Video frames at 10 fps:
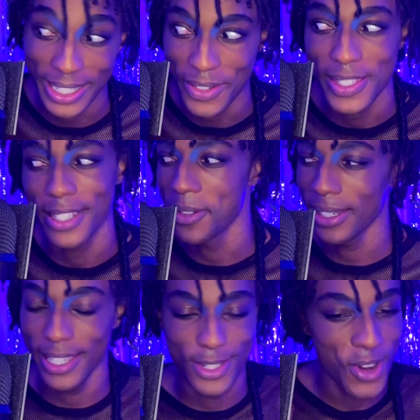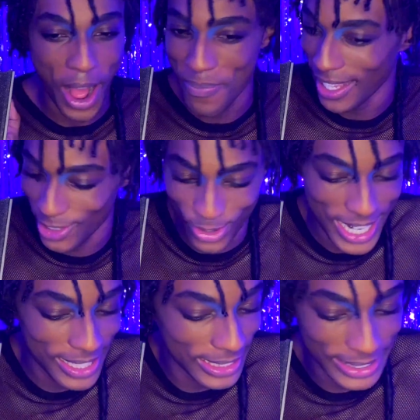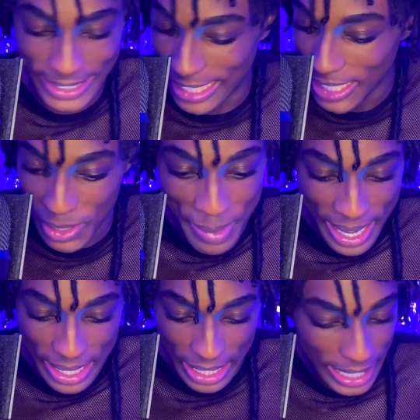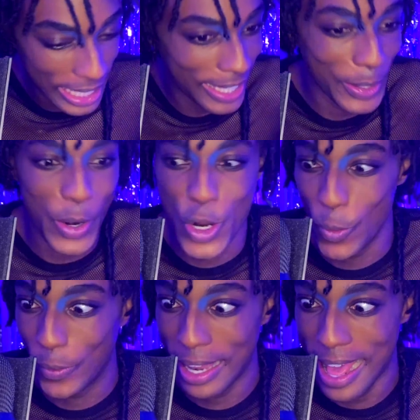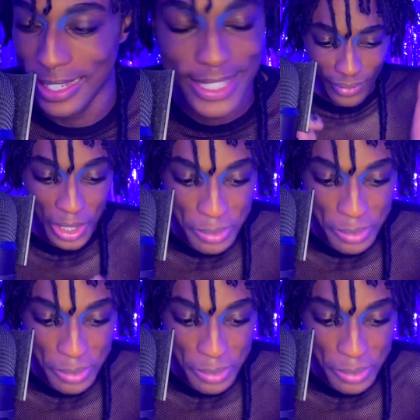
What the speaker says: I was like, okay, you know, I'm not trying to take your man, like relax.